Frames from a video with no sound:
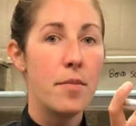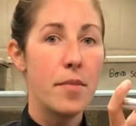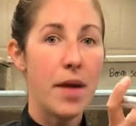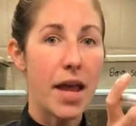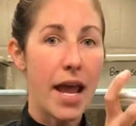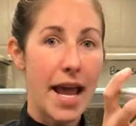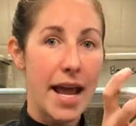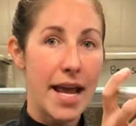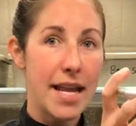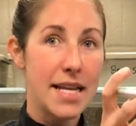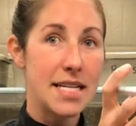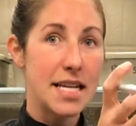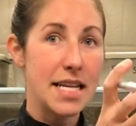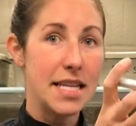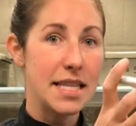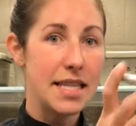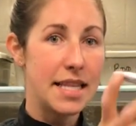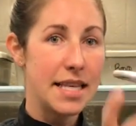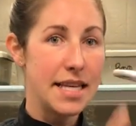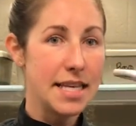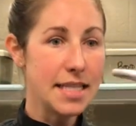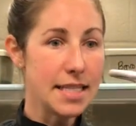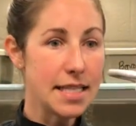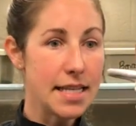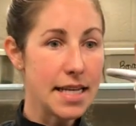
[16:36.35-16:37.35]
And
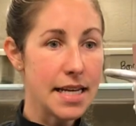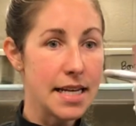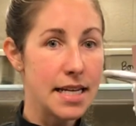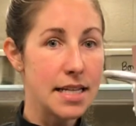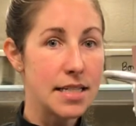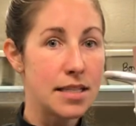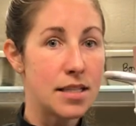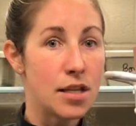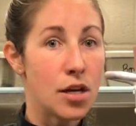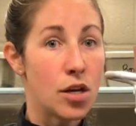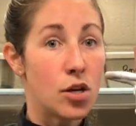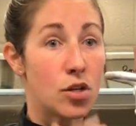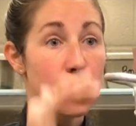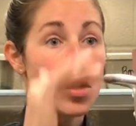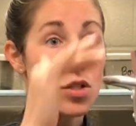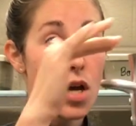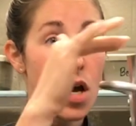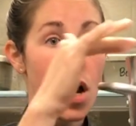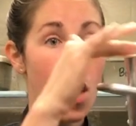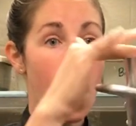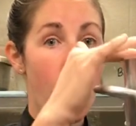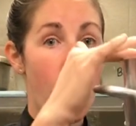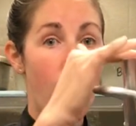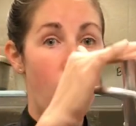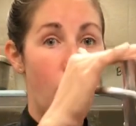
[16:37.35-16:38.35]
this is
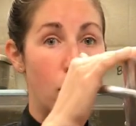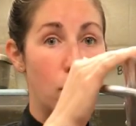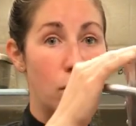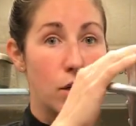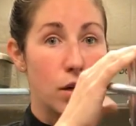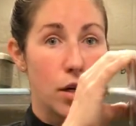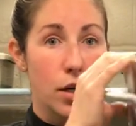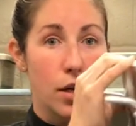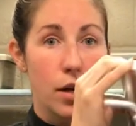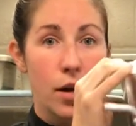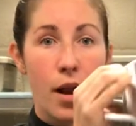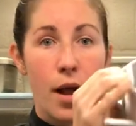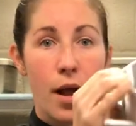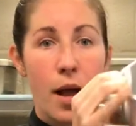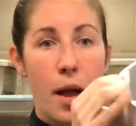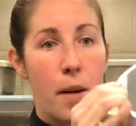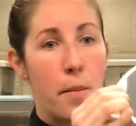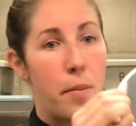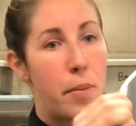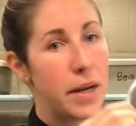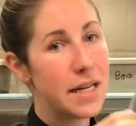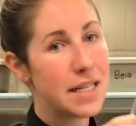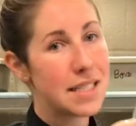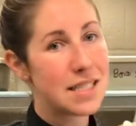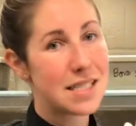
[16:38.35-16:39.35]
taller,
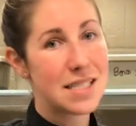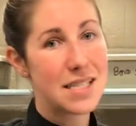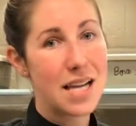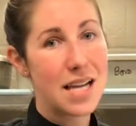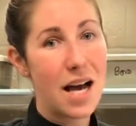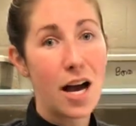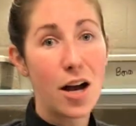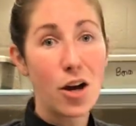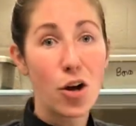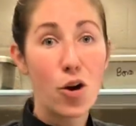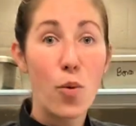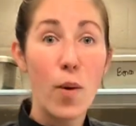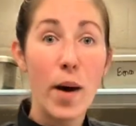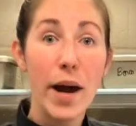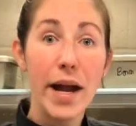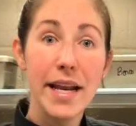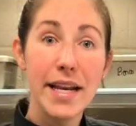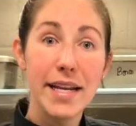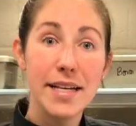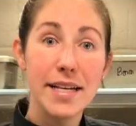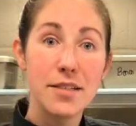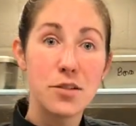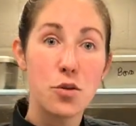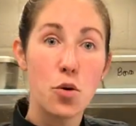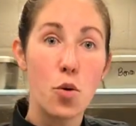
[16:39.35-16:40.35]
but it's not quite
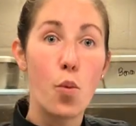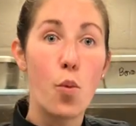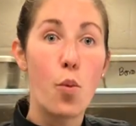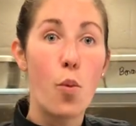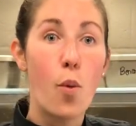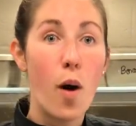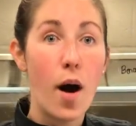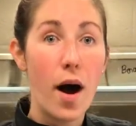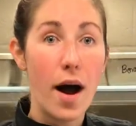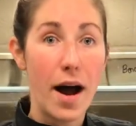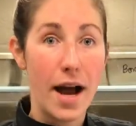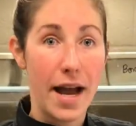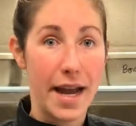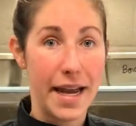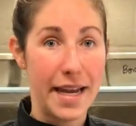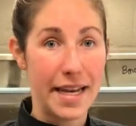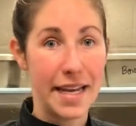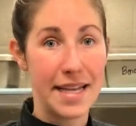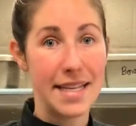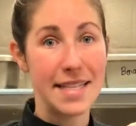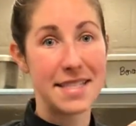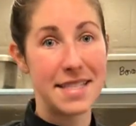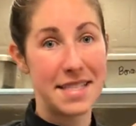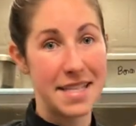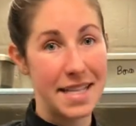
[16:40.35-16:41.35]
as wide
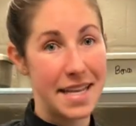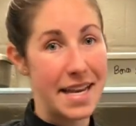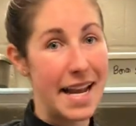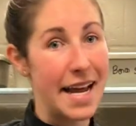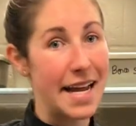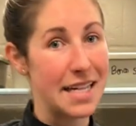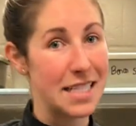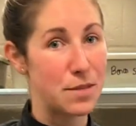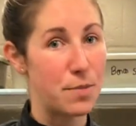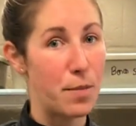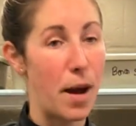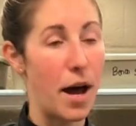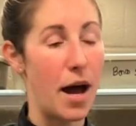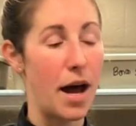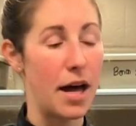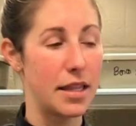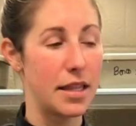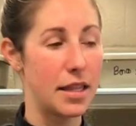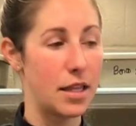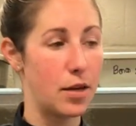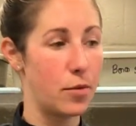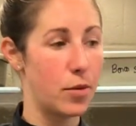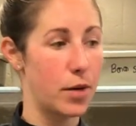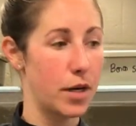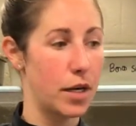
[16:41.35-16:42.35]
as the next pot
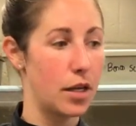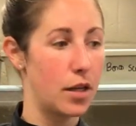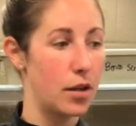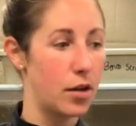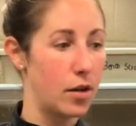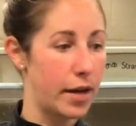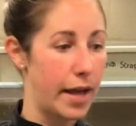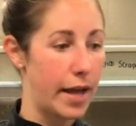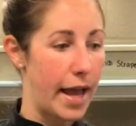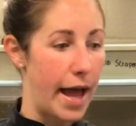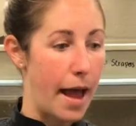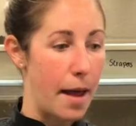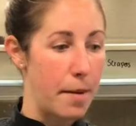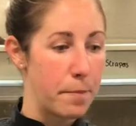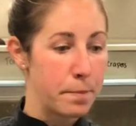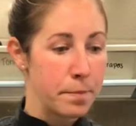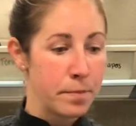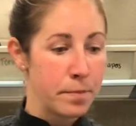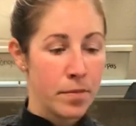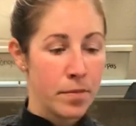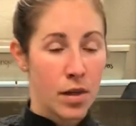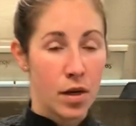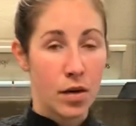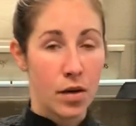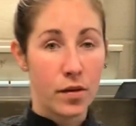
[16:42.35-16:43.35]
that we're gonna look at,
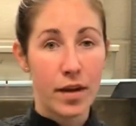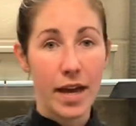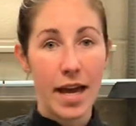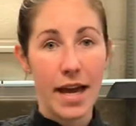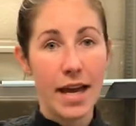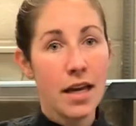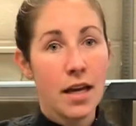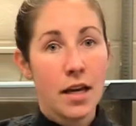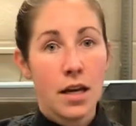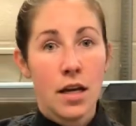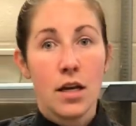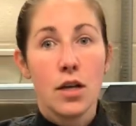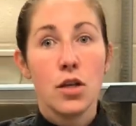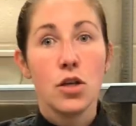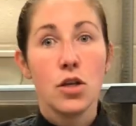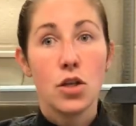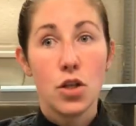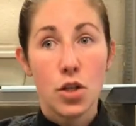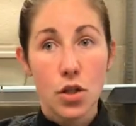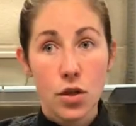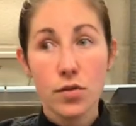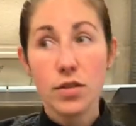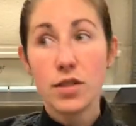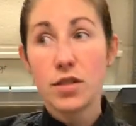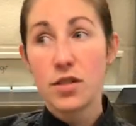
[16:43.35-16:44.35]
okay?
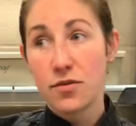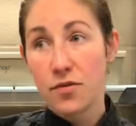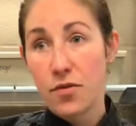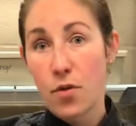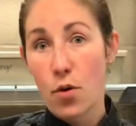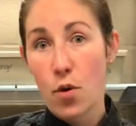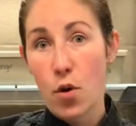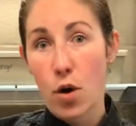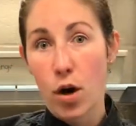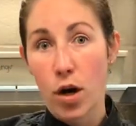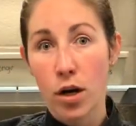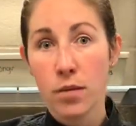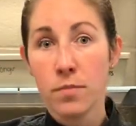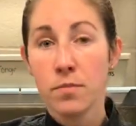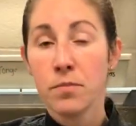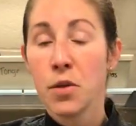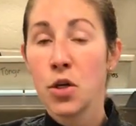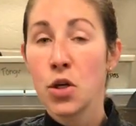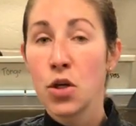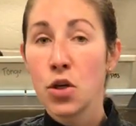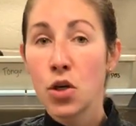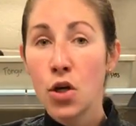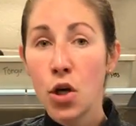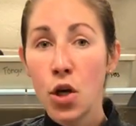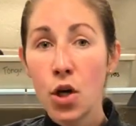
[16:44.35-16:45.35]
Used for
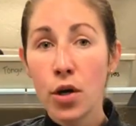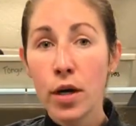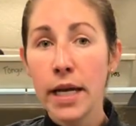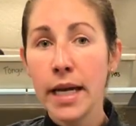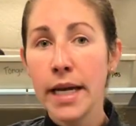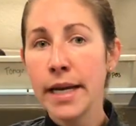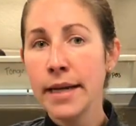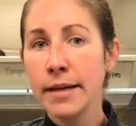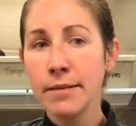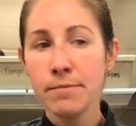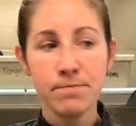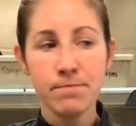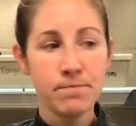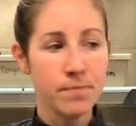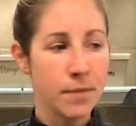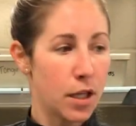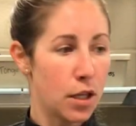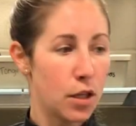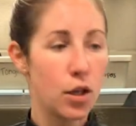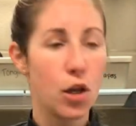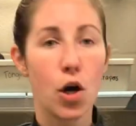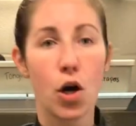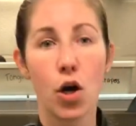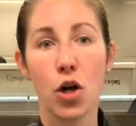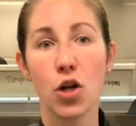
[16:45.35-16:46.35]
cooking
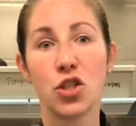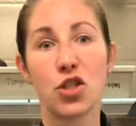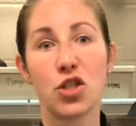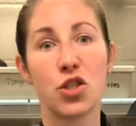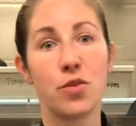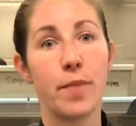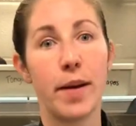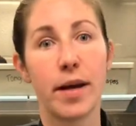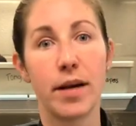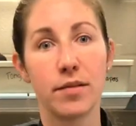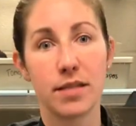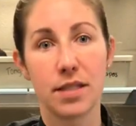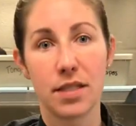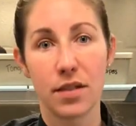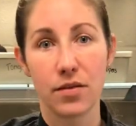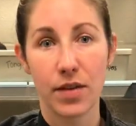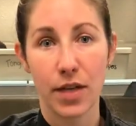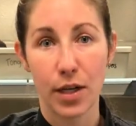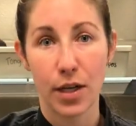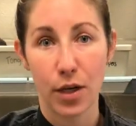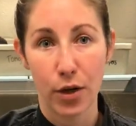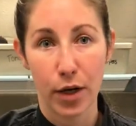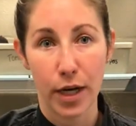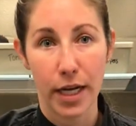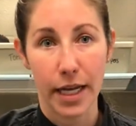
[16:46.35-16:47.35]
large amounts of
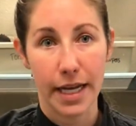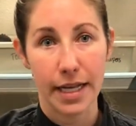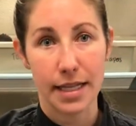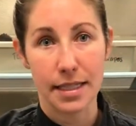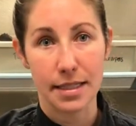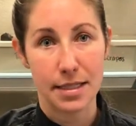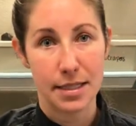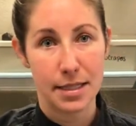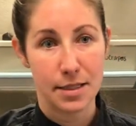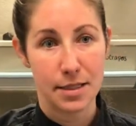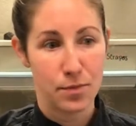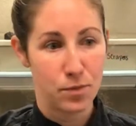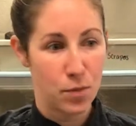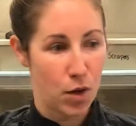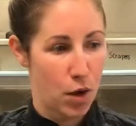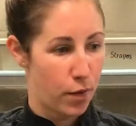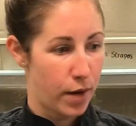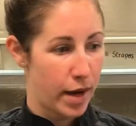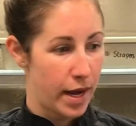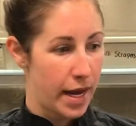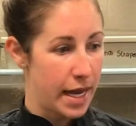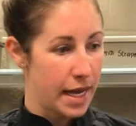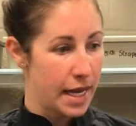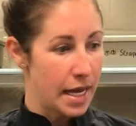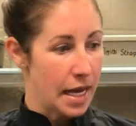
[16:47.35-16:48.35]
ingredients,
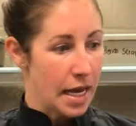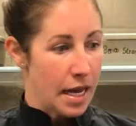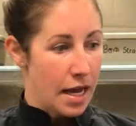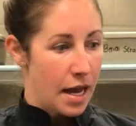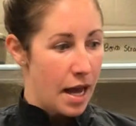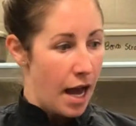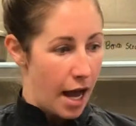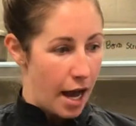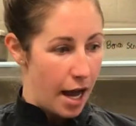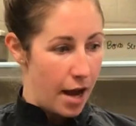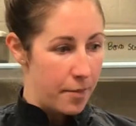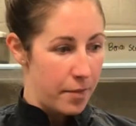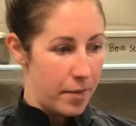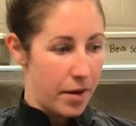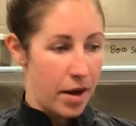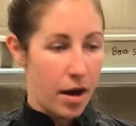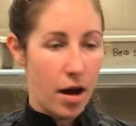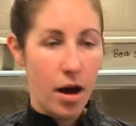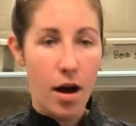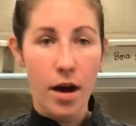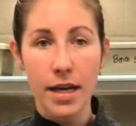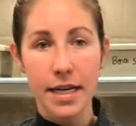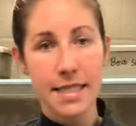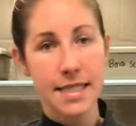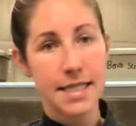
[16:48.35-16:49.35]
okay?
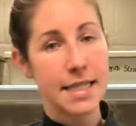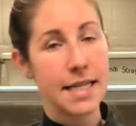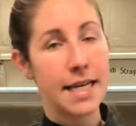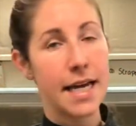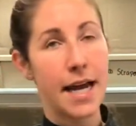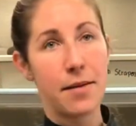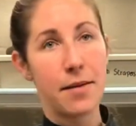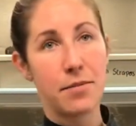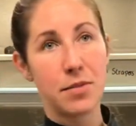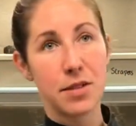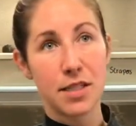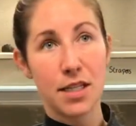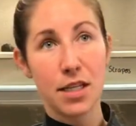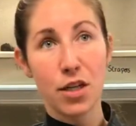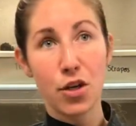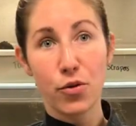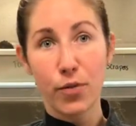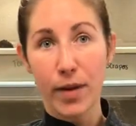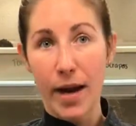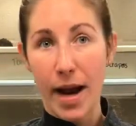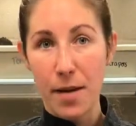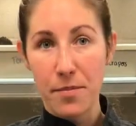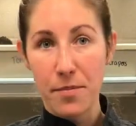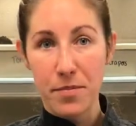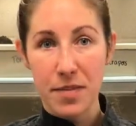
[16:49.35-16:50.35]
Honestly, I'm just gonna
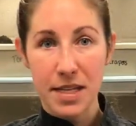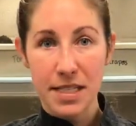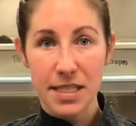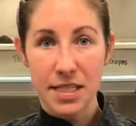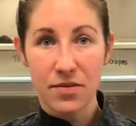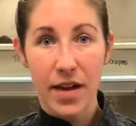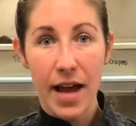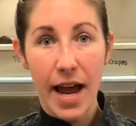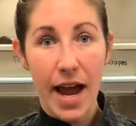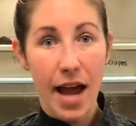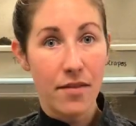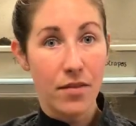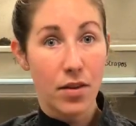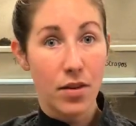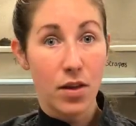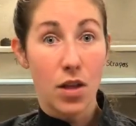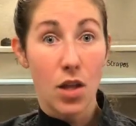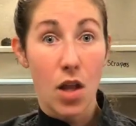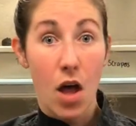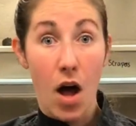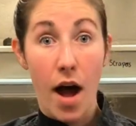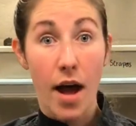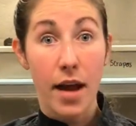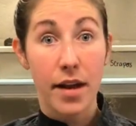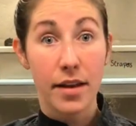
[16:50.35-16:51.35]
grab this if I have a
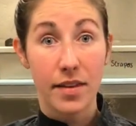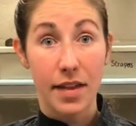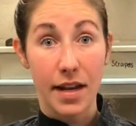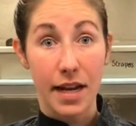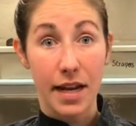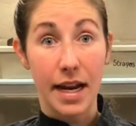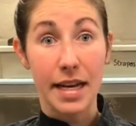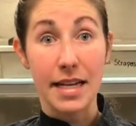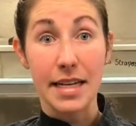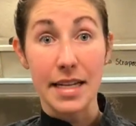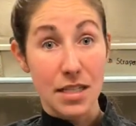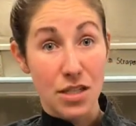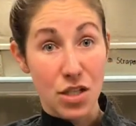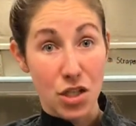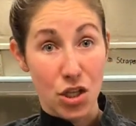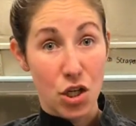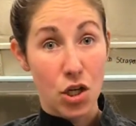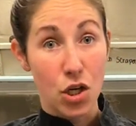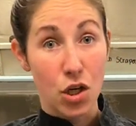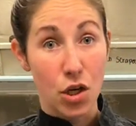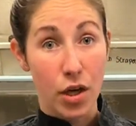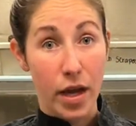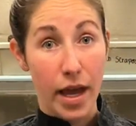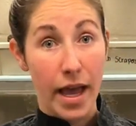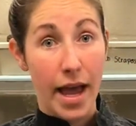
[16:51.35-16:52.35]
lot that I need to
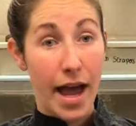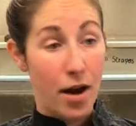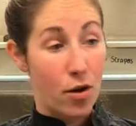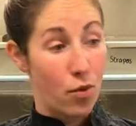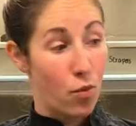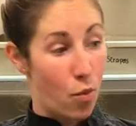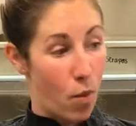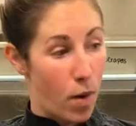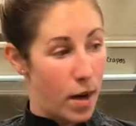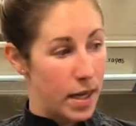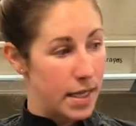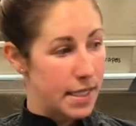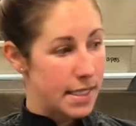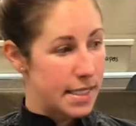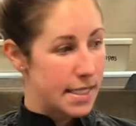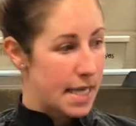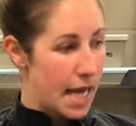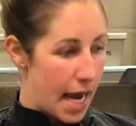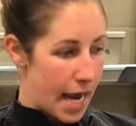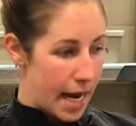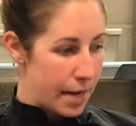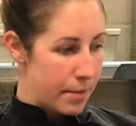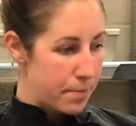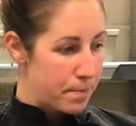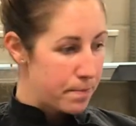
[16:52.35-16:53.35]
cook at one
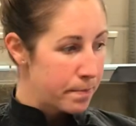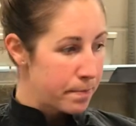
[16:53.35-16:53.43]
time.